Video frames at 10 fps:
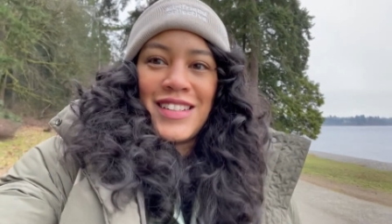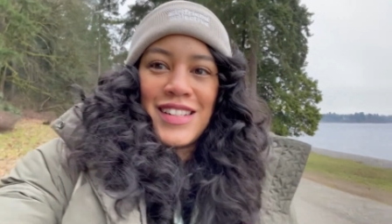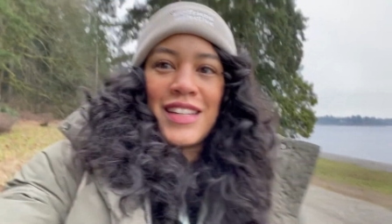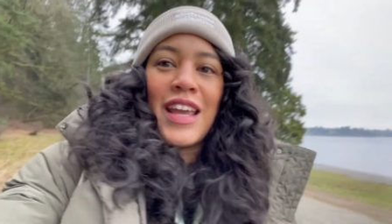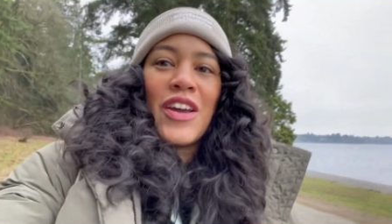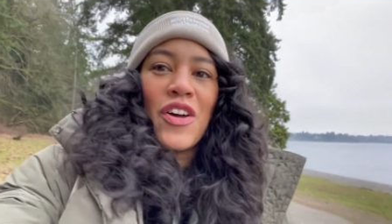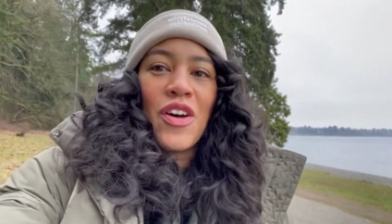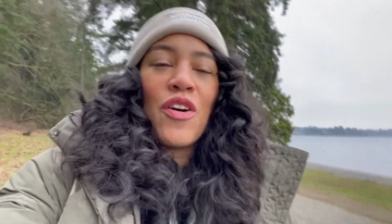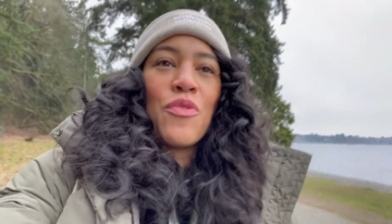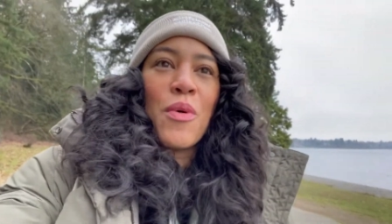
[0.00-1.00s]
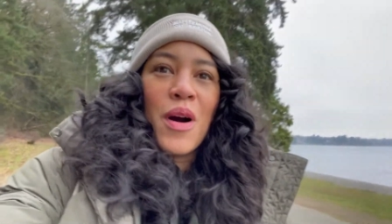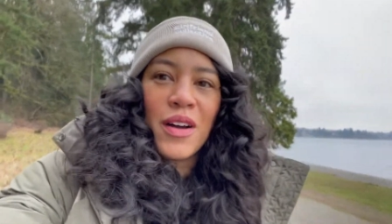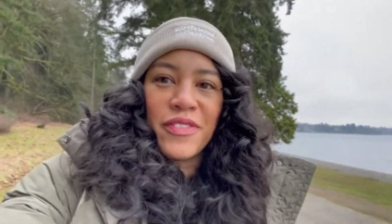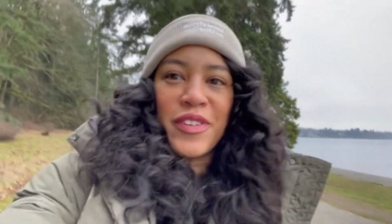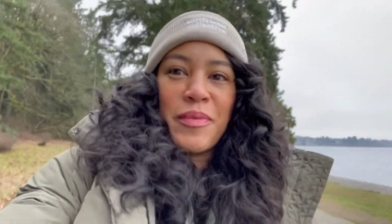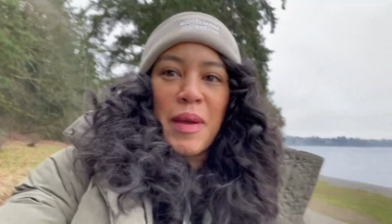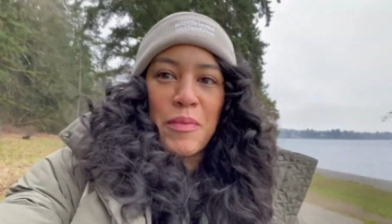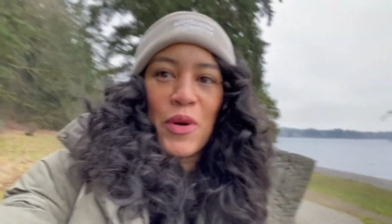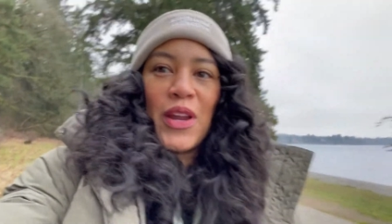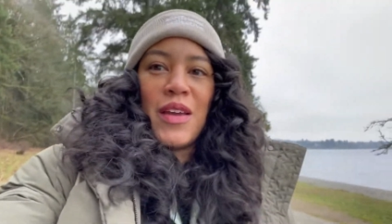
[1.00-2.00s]
To take a walk for my
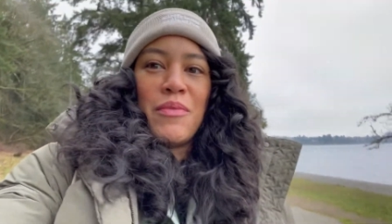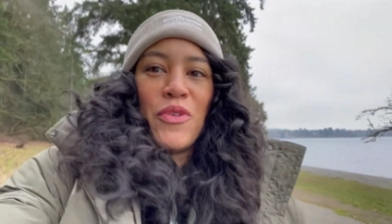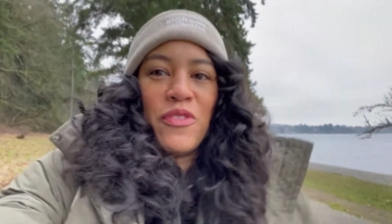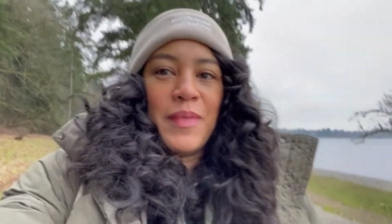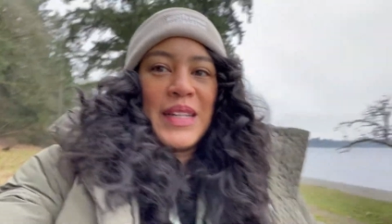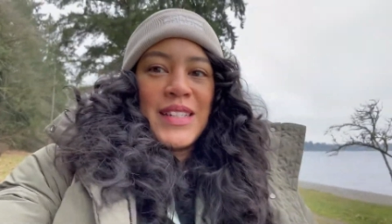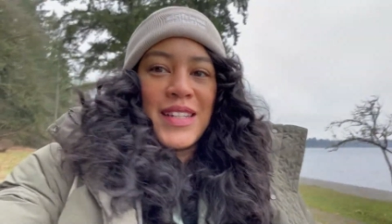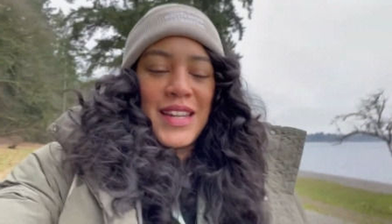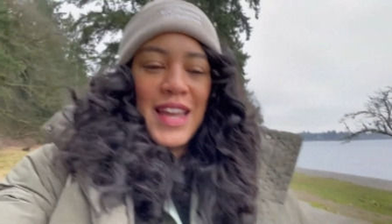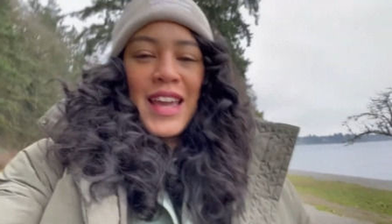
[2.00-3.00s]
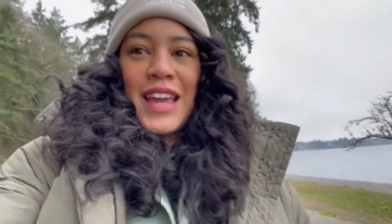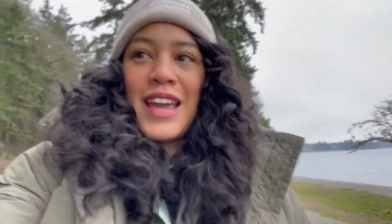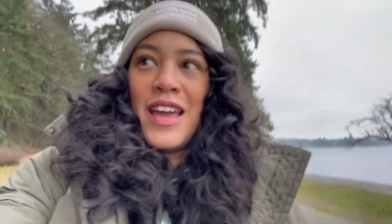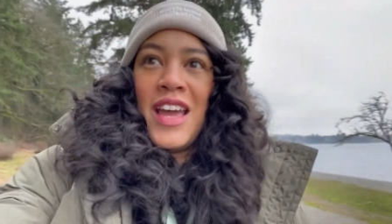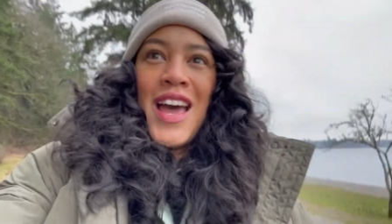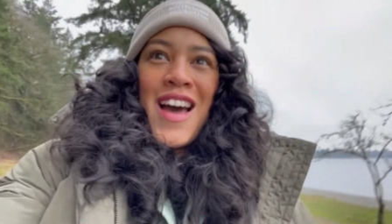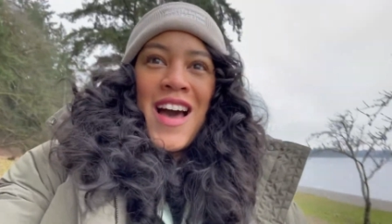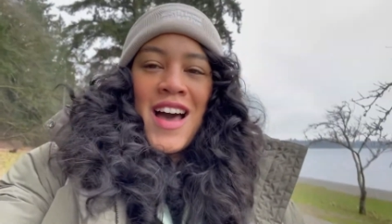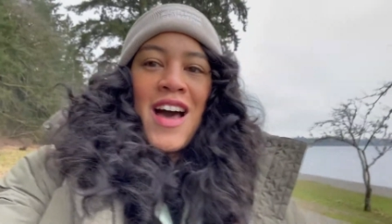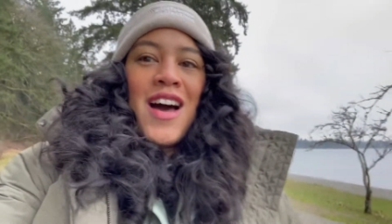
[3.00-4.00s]
morning movement today.
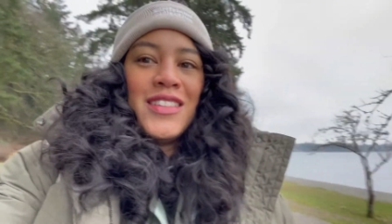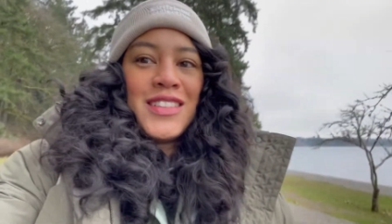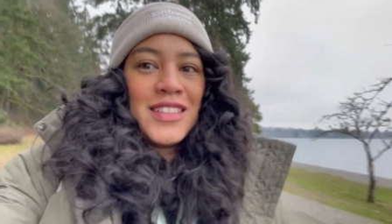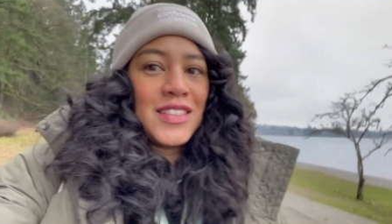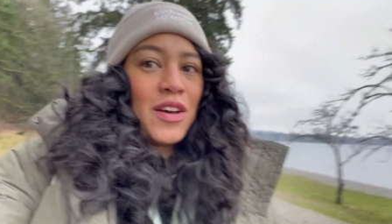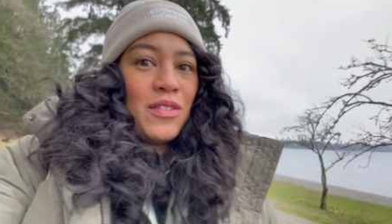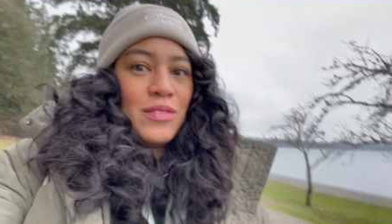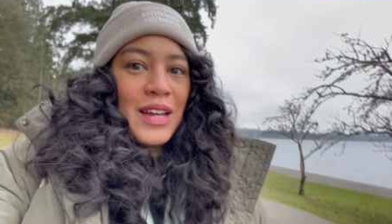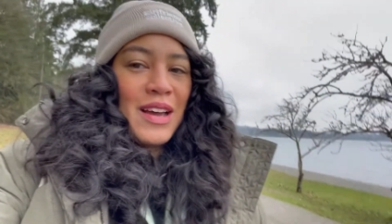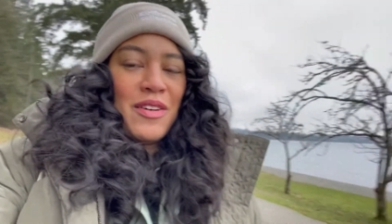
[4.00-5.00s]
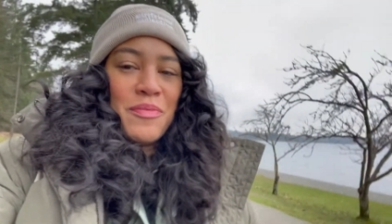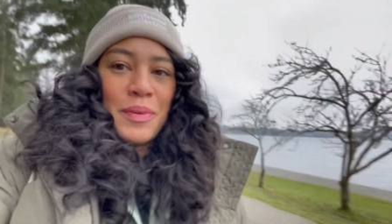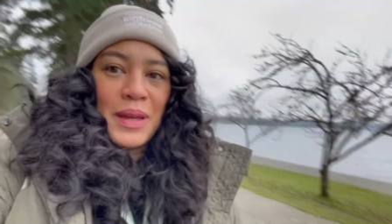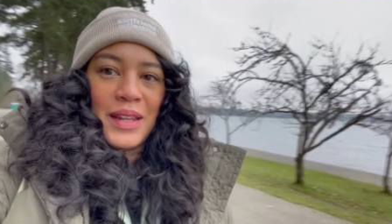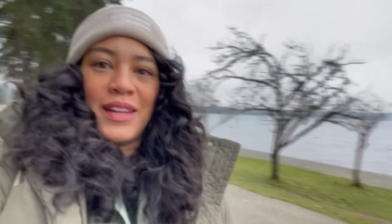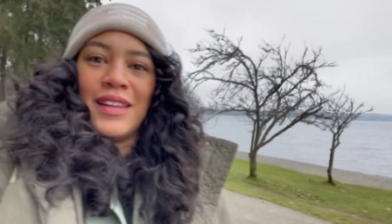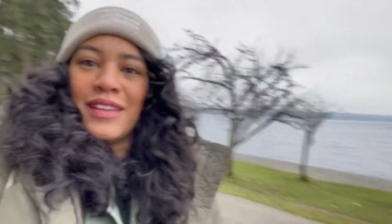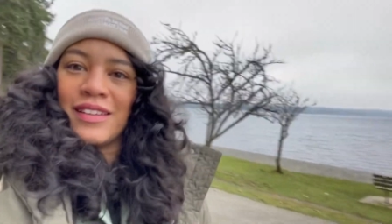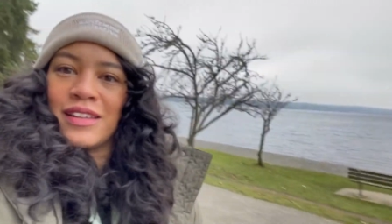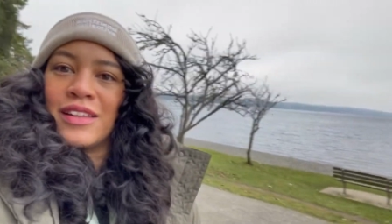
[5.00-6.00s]
It's cold out, but
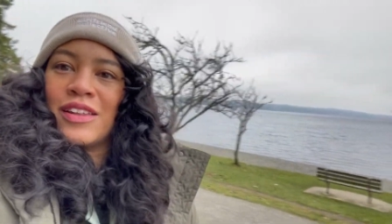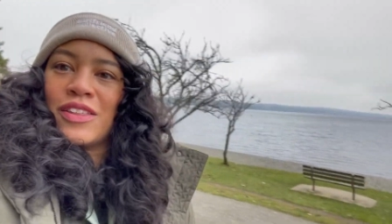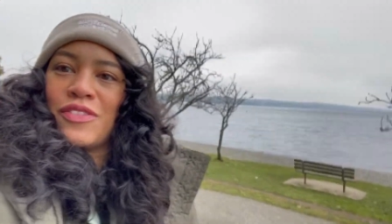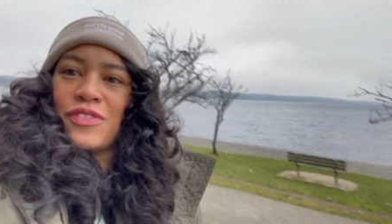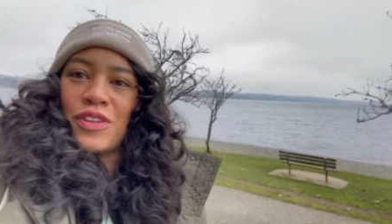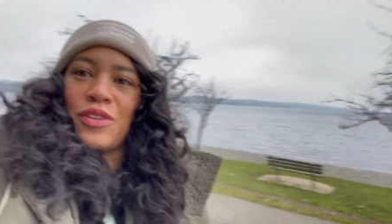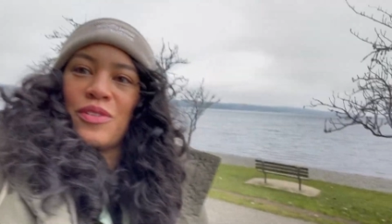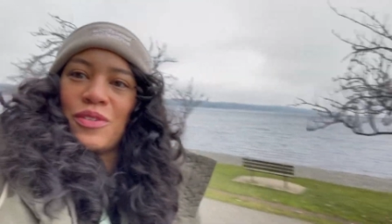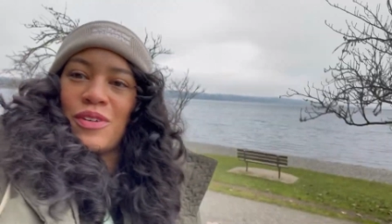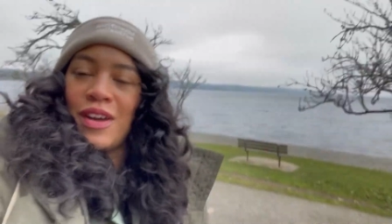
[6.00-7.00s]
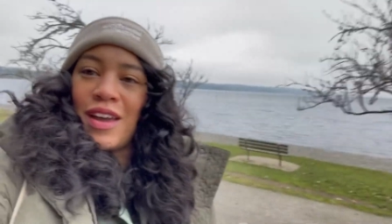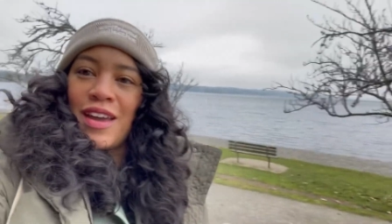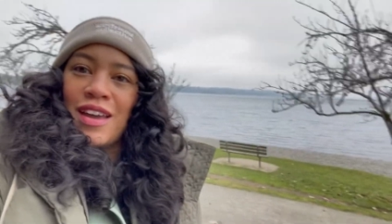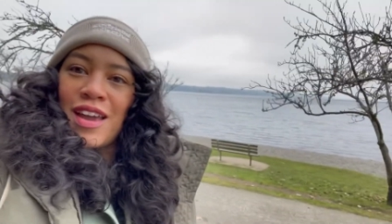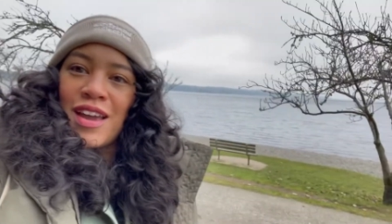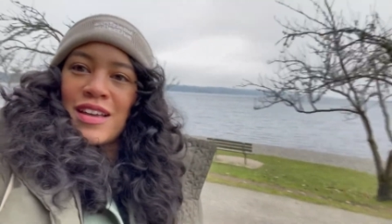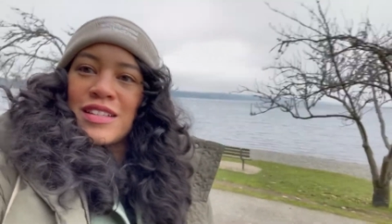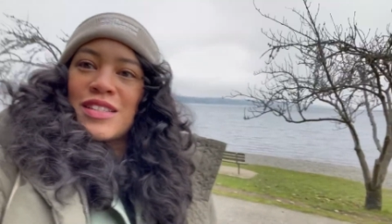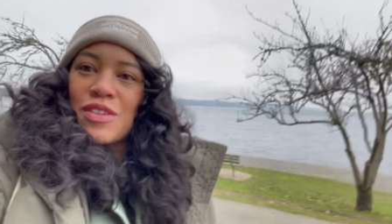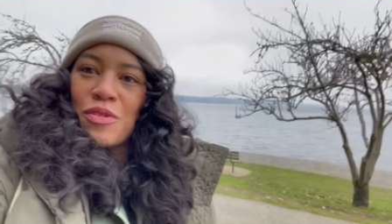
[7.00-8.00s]
the view is
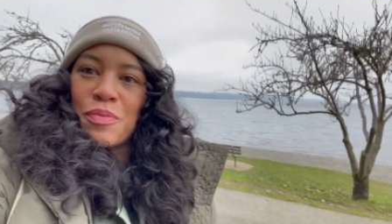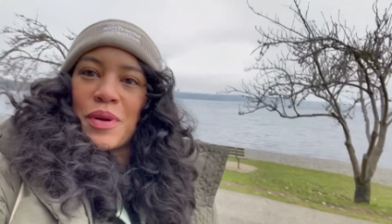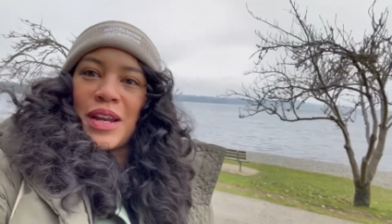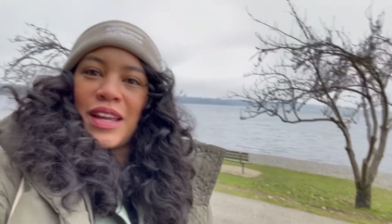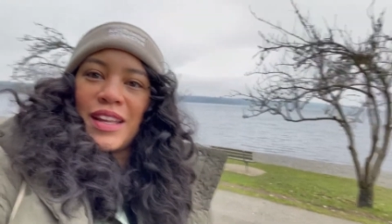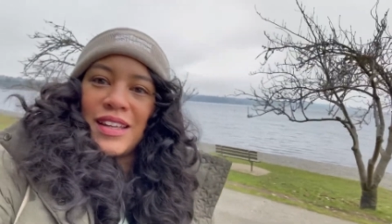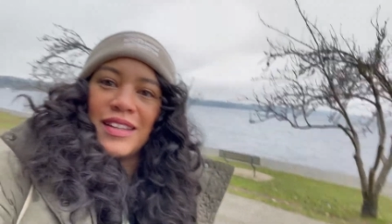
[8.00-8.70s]
so pretty.